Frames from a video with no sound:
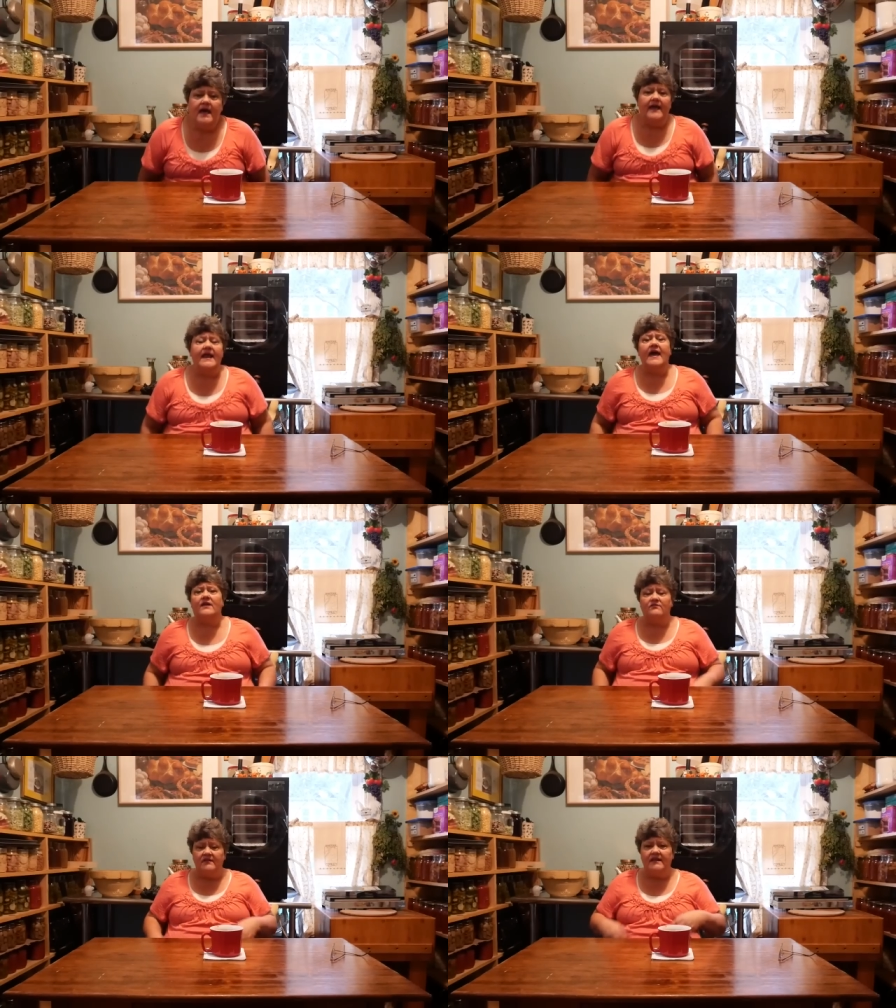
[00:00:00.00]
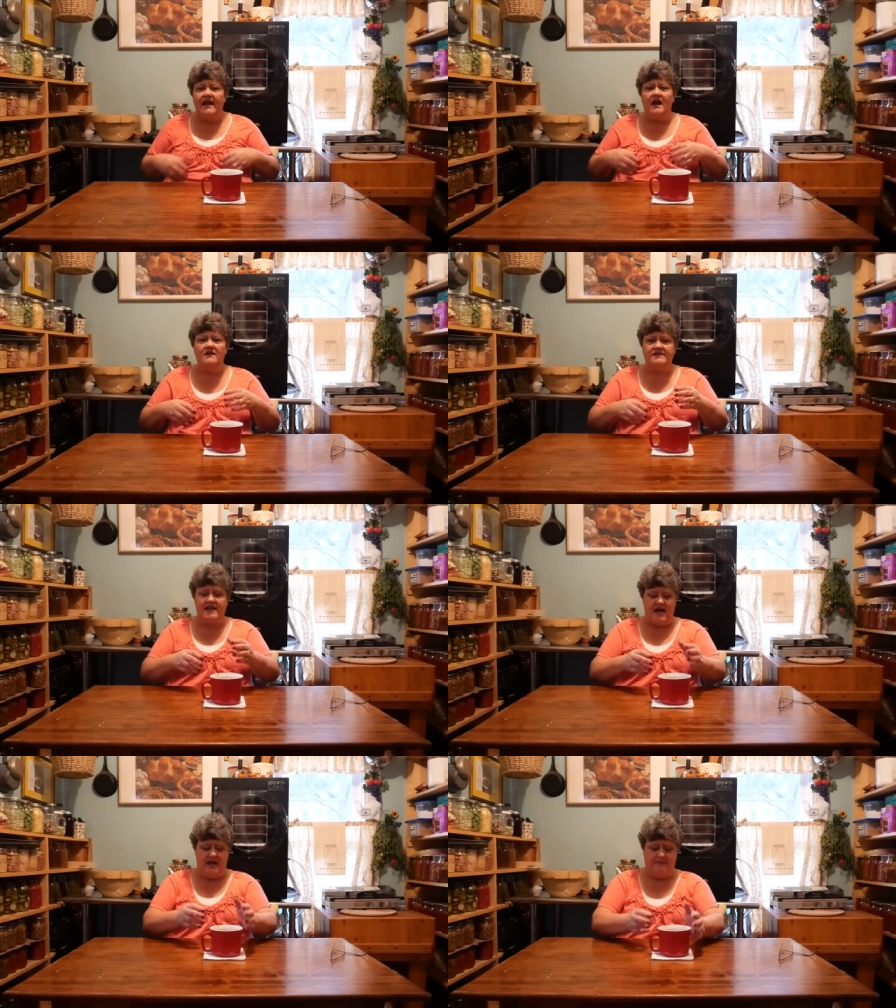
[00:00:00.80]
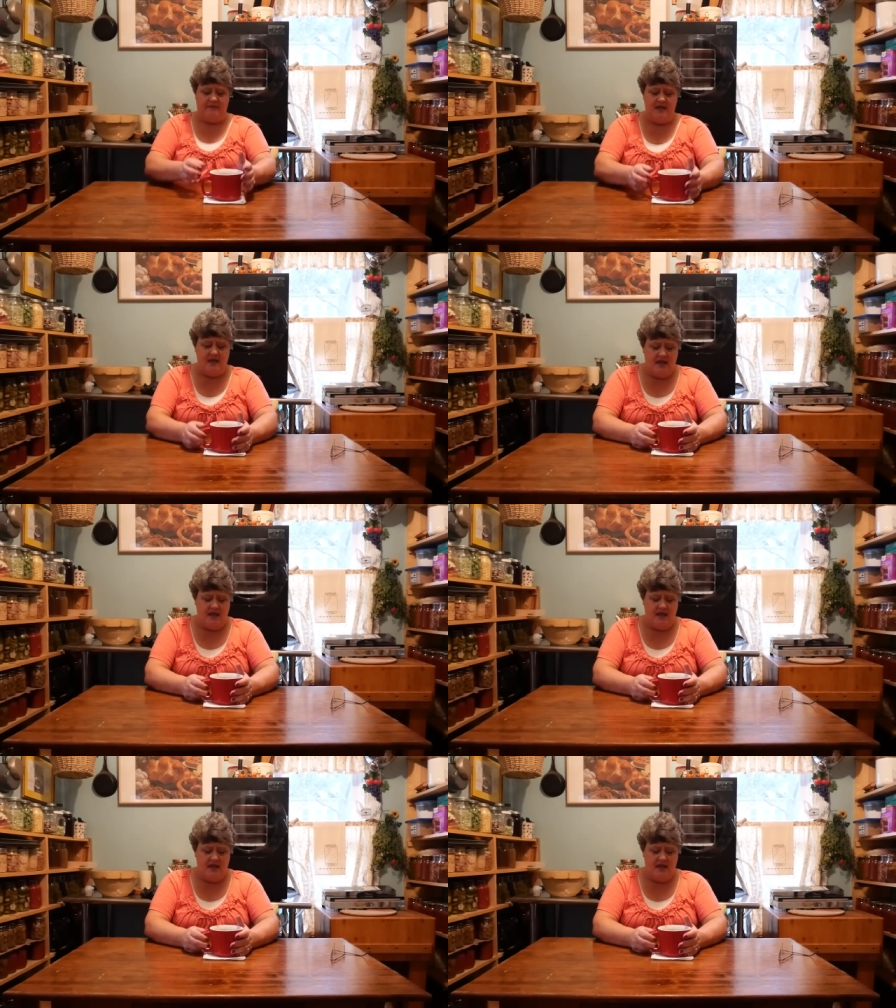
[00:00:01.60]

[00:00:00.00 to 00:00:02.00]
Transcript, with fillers: and had a really hard time.